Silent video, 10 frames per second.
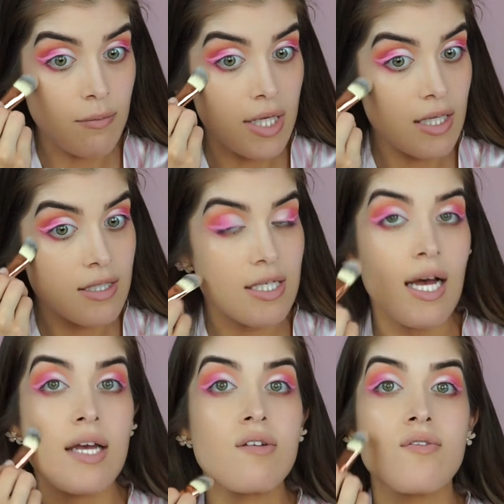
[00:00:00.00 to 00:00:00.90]
meat.
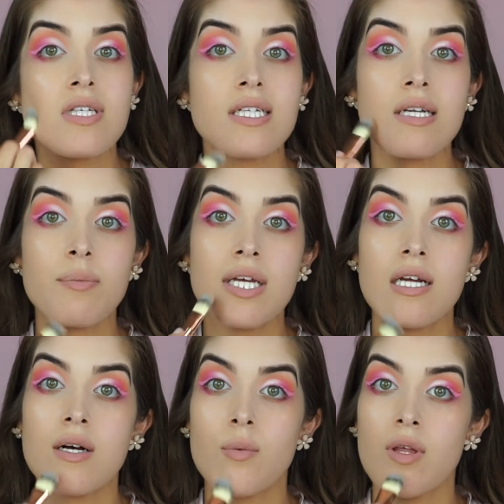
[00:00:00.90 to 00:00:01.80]
I visited
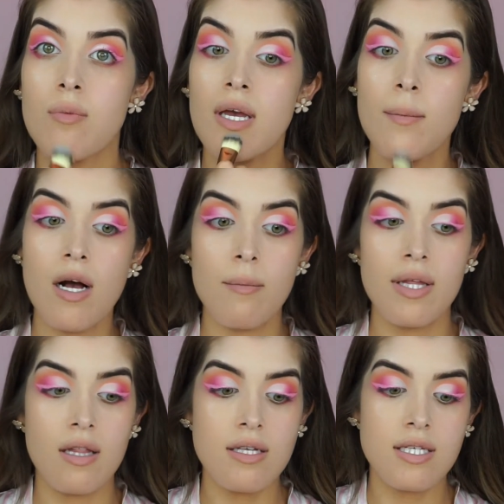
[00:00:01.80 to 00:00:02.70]
PETA with my mom
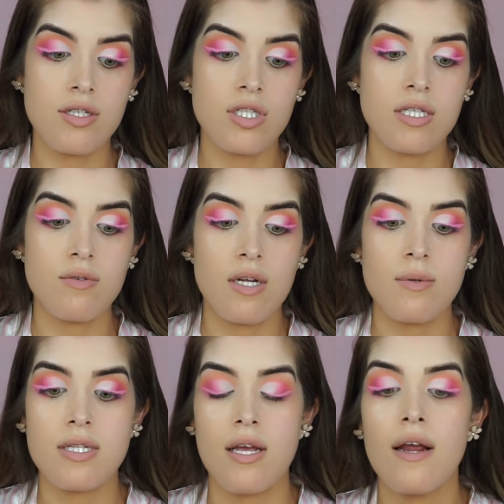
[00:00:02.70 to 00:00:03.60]
in Los Angeles when I
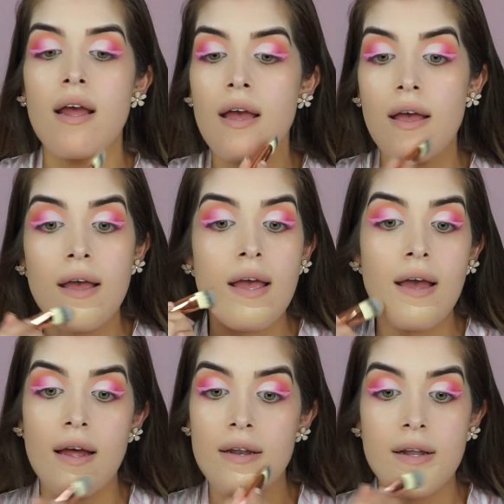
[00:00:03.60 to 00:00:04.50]
was there,
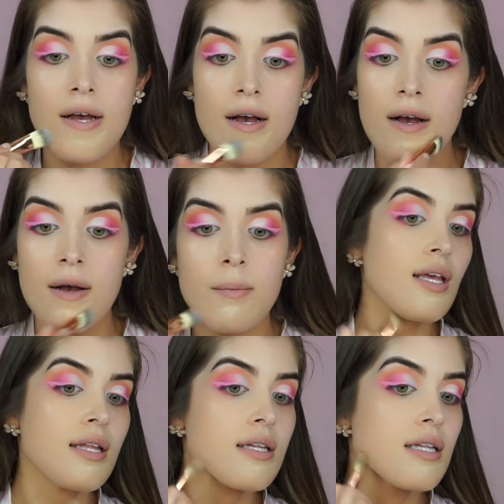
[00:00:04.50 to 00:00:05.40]
and
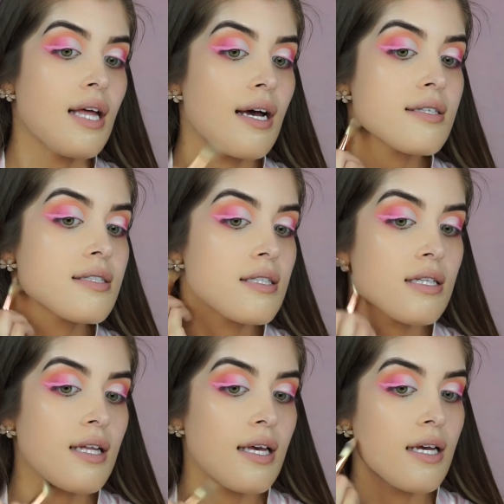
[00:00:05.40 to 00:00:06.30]
in the last
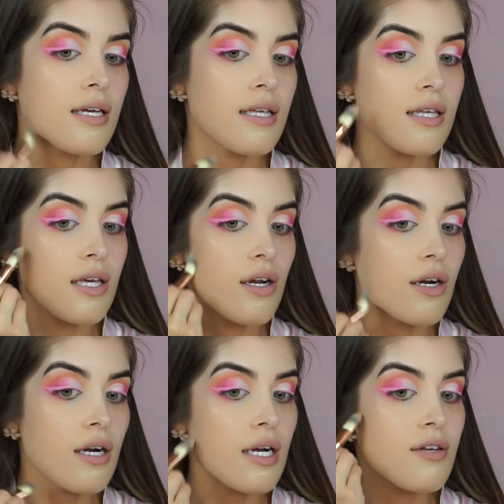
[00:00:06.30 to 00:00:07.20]

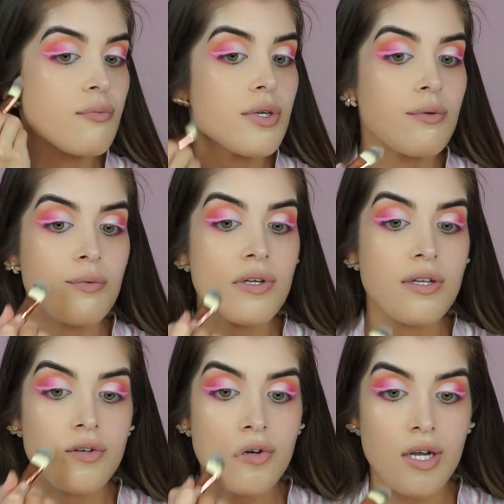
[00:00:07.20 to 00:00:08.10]
year, I've been
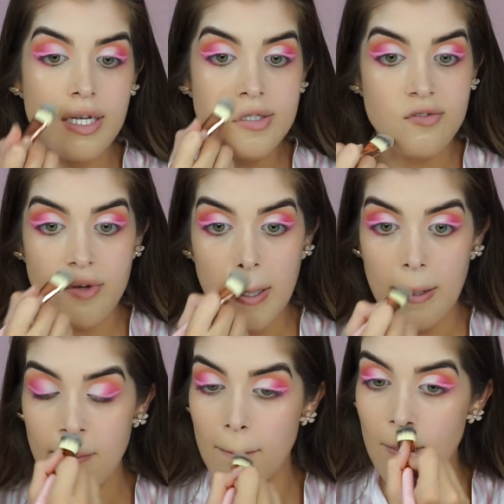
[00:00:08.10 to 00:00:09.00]
really trying to
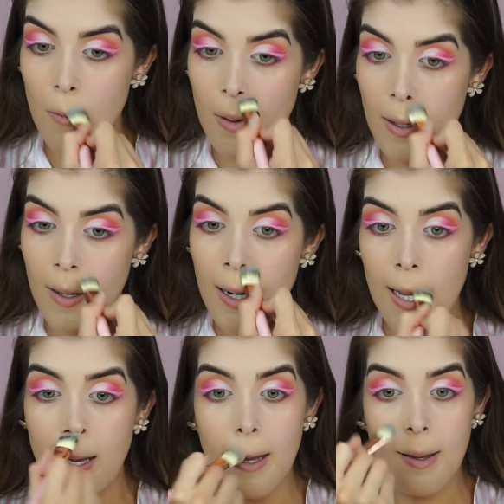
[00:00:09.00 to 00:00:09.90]
find more
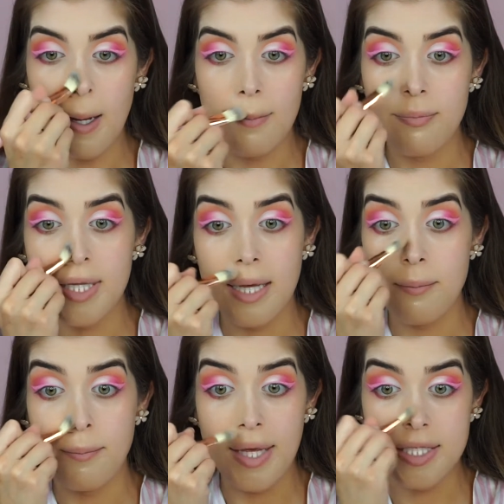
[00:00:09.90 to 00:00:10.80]

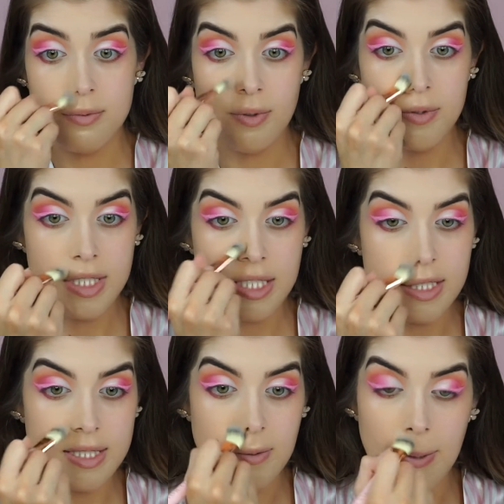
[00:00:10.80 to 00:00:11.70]
plant-based protein
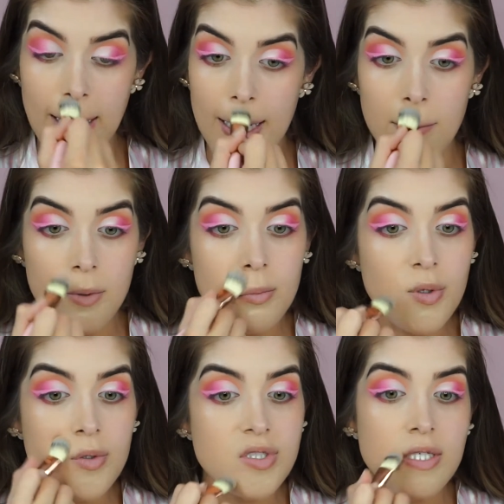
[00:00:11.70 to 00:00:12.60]
instead of animal
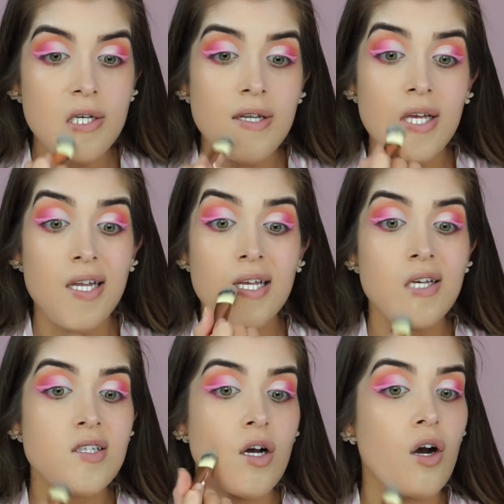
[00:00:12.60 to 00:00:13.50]
protein. It
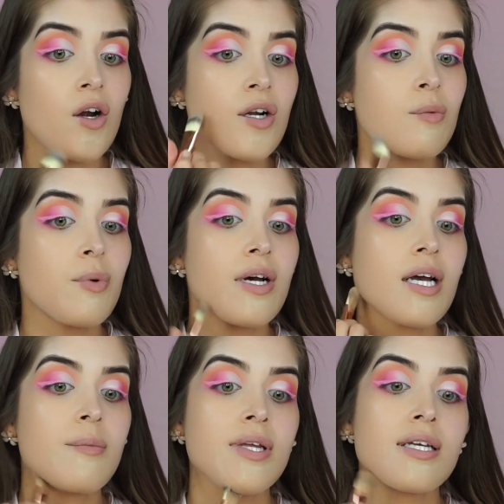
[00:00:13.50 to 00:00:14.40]
is hard, but
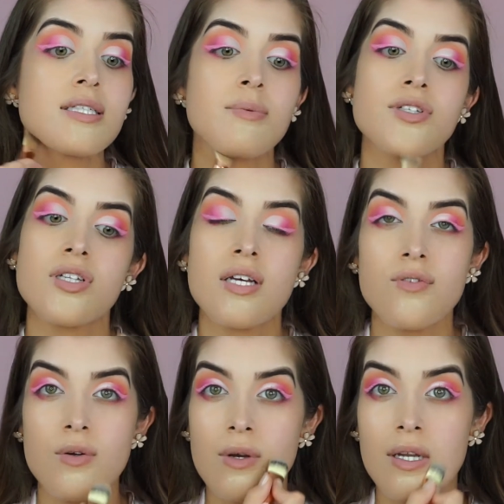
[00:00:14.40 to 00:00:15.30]
I mean, especially
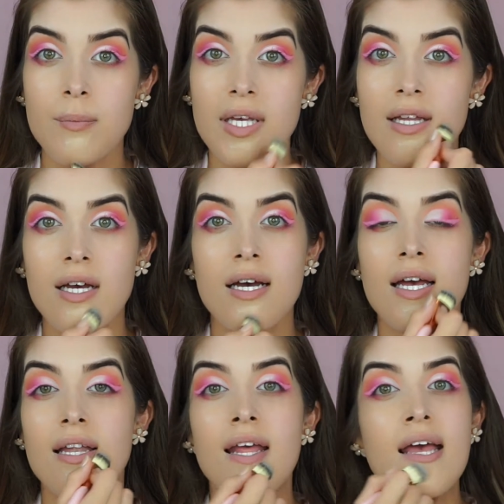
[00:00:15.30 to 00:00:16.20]
after going to PETA
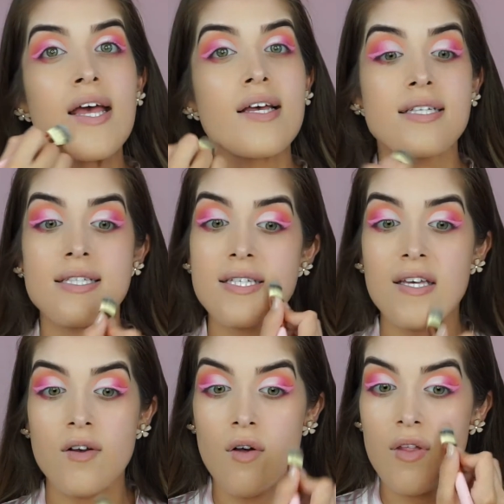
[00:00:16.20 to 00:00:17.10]
and
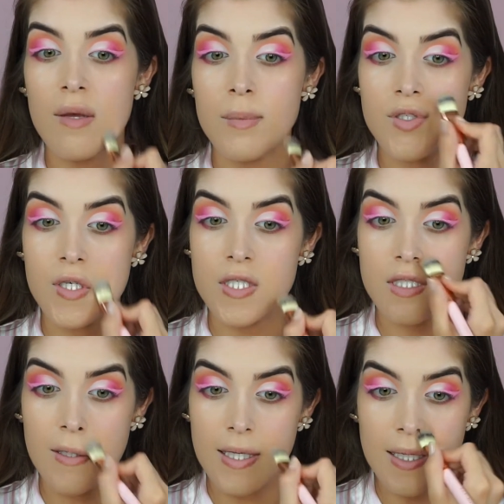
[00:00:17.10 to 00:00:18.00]
seeing all the images,
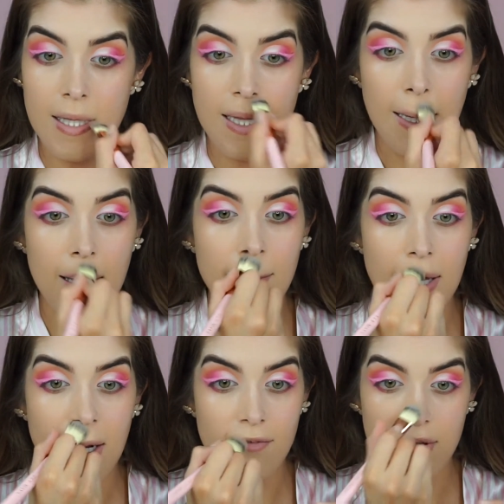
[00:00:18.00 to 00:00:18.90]
talking to them
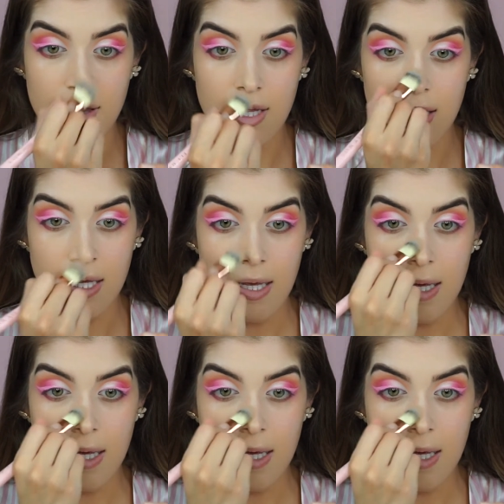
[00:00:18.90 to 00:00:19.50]
and everything,